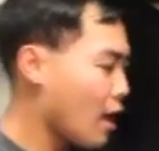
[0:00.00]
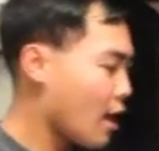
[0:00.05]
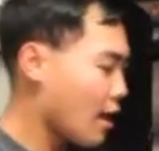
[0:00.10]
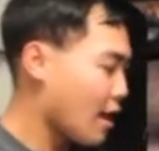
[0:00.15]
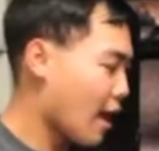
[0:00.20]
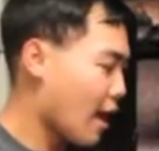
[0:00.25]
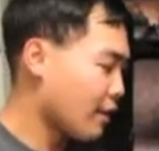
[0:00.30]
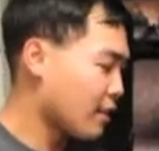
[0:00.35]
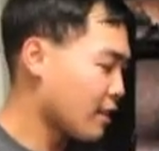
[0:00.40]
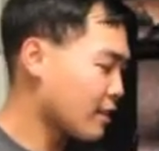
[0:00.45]

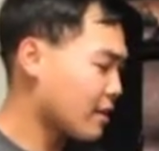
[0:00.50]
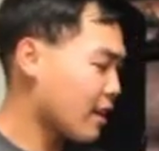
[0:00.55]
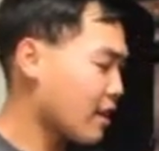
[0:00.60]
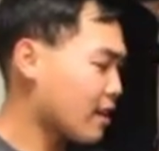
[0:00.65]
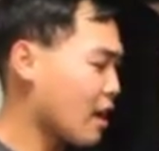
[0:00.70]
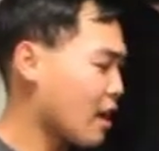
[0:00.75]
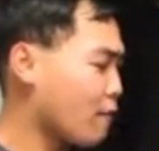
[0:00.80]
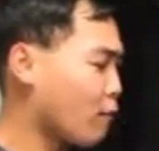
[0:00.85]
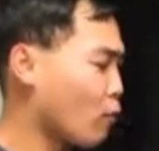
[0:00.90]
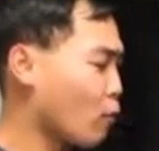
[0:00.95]
Now, this
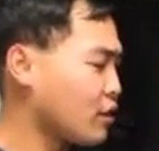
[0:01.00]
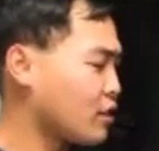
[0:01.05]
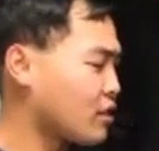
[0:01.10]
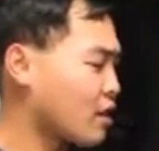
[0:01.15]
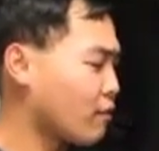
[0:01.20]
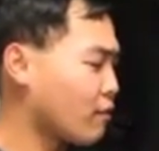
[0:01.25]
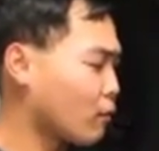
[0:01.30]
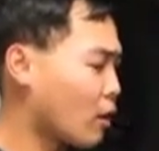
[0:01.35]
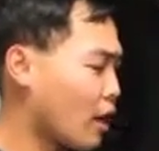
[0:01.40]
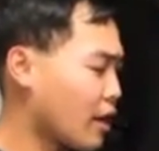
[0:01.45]

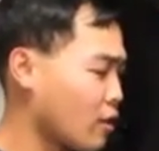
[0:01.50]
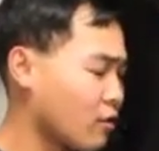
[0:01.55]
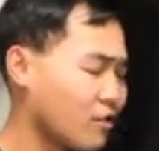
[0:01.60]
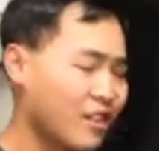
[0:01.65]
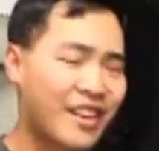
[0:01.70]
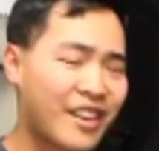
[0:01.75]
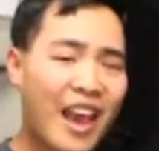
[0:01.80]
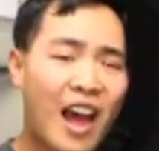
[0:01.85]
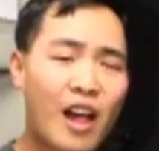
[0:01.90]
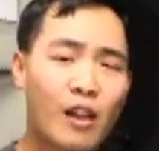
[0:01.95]
AK-47 right here
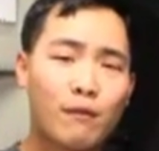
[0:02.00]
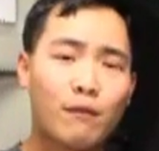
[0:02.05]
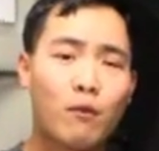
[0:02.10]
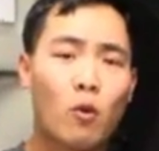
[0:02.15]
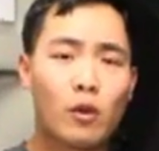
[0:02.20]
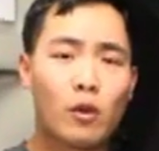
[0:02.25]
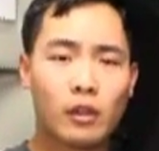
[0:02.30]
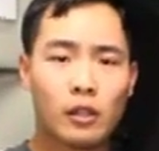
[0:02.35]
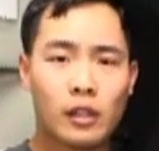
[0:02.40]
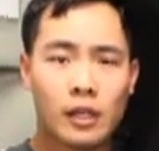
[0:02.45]
is a
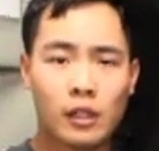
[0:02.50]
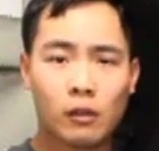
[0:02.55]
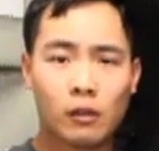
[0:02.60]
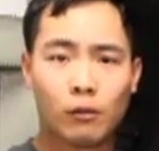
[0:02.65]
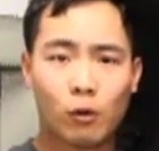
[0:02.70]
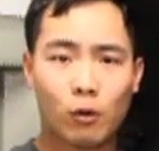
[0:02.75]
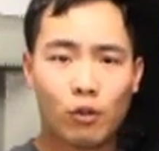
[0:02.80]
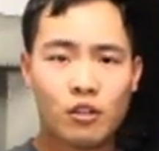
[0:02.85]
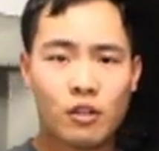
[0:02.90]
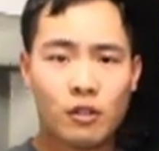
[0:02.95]
California legal
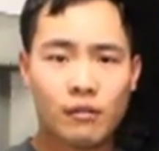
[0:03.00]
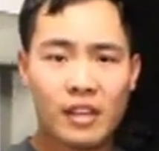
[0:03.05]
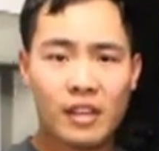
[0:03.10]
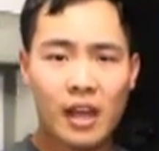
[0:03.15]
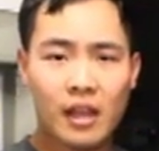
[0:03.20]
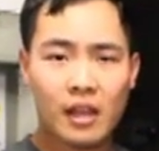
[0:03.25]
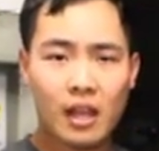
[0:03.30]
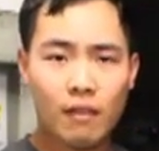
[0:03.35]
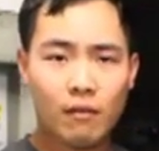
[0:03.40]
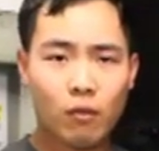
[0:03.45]
version of the
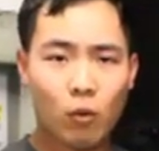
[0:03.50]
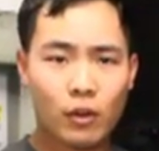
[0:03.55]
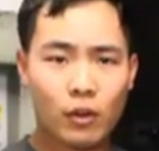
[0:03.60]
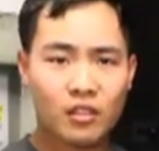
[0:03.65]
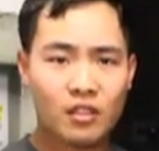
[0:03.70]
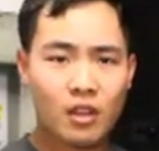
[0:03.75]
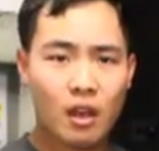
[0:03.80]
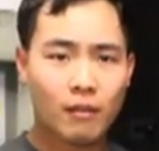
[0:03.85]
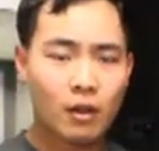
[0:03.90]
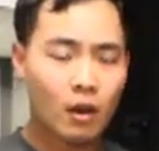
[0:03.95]

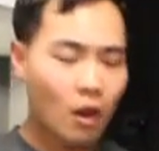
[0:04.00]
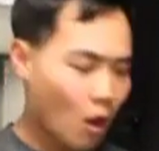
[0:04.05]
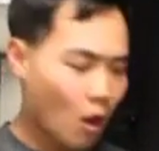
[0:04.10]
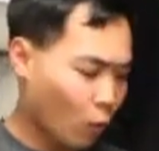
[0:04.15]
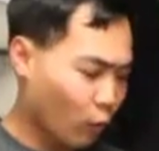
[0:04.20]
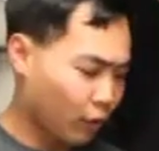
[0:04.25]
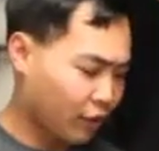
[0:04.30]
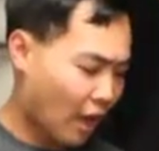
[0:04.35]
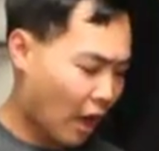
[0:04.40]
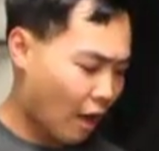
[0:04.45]
AK-47
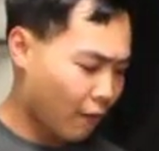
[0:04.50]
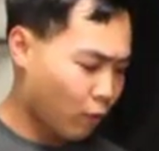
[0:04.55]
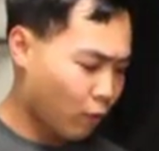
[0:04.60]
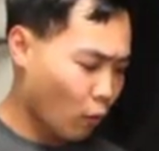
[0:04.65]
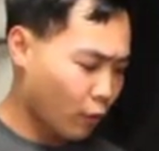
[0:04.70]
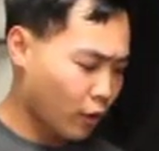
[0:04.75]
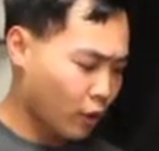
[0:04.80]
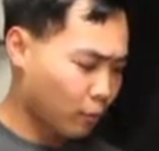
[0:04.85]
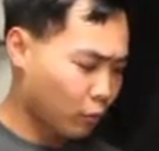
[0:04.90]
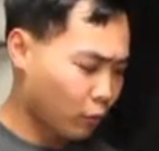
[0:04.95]
with
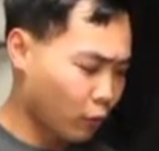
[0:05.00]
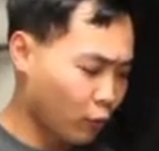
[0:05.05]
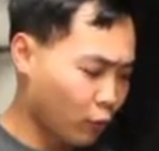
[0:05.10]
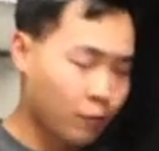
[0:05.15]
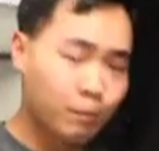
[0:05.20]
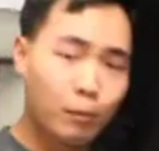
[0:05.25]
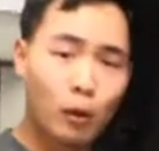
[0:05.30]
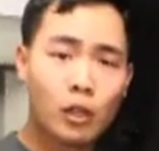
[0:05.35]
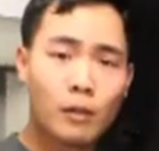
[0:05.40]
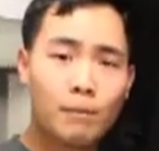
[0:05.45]

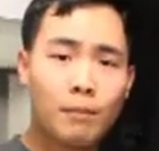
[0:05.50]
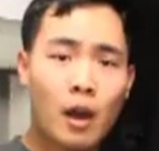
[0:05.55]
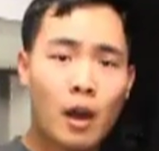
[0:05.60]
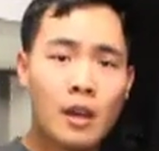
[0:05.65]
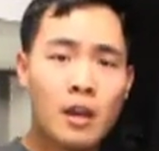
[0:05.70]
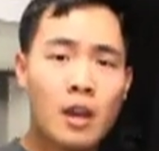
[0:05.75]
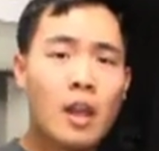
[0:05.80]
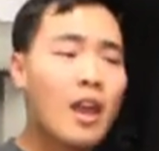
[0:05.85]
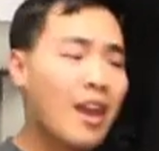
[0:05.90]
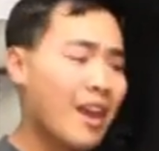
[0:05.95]
California-approved bullet
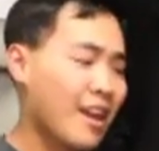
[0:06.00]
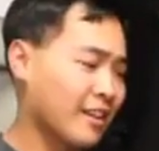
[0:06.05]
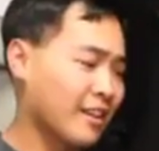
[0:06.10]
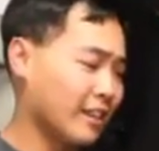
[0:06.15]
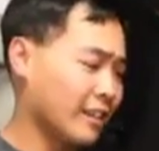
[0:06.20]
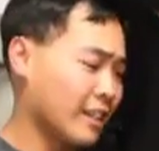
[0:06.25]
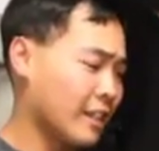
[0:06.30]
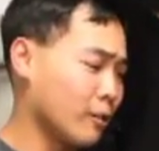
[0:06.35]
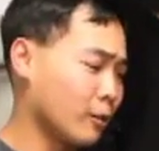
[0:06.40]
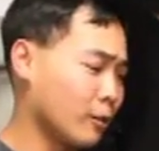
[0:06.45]
button and a
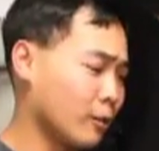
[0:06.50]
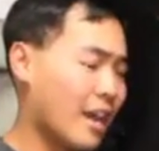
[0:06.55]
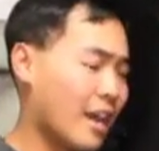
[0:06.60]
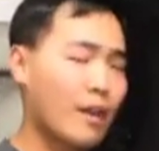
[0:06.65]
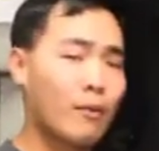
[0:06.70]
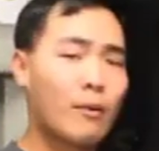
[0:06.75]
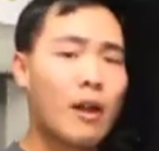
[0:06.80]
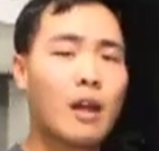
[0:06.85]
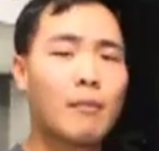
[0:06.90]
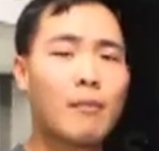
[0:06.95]
legal
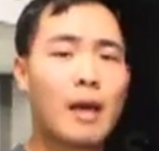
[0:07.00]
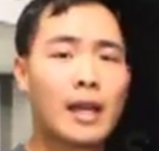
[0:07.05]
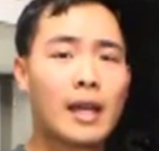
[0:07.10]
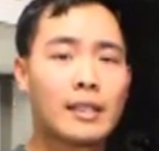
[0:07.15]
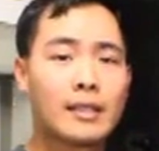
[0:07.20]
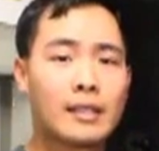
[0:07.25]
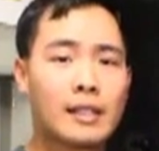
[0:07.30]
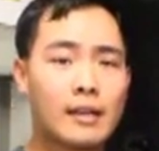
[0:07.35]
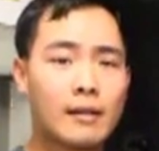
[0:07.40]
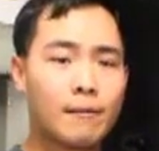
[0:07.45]
10-round
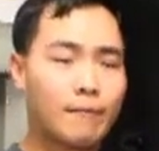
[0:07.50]
magazine.